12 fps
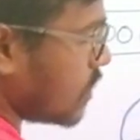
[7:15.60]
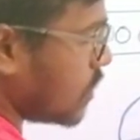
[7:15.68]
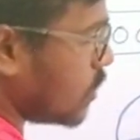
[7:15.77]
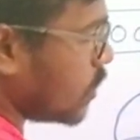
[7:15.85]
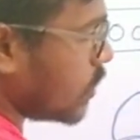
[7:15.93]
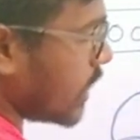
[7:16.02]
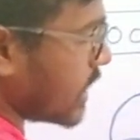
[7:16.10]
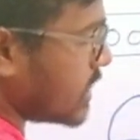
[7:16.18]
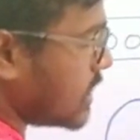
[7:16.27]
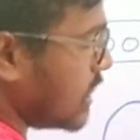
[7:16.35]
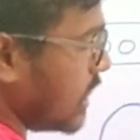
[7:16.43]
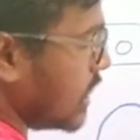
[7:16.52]
to
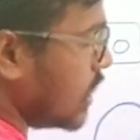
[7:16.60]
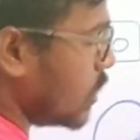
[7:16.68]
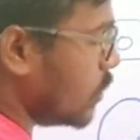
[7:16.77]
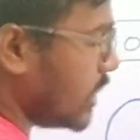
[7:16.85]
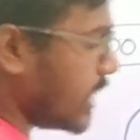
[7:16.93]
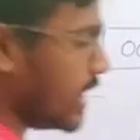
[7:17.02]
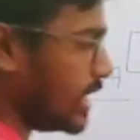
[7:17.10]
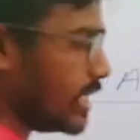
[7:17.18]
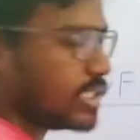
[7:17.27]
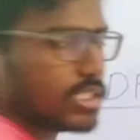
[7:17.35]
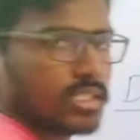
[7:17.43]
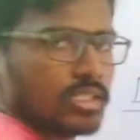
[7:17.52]
S3 we can
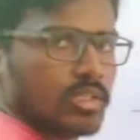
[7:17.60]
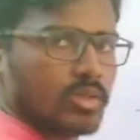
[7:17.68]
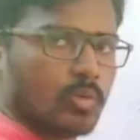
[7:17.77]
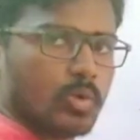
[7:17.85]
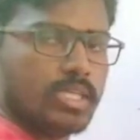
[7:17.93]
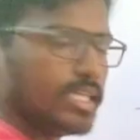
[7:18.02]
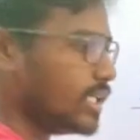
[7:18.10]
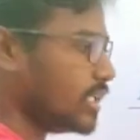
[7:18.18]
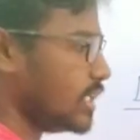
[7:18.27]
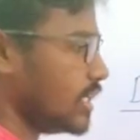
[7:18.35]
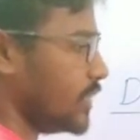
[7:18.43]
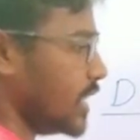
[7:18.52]
reach
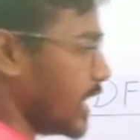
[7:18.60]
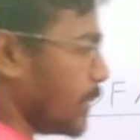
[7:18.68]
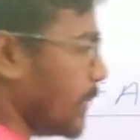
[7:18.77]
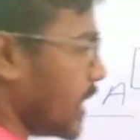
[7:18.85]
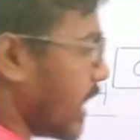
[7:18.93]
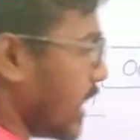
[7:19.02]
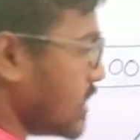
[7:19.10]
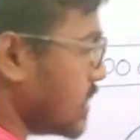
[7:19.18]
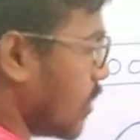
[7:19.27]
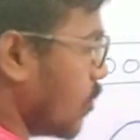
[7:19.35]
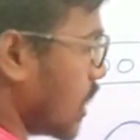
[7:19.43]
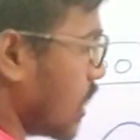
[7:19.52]
only if the number has
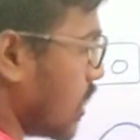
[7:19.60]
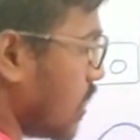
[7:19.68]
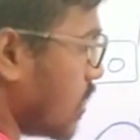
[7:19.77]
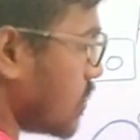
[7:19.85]
a 1.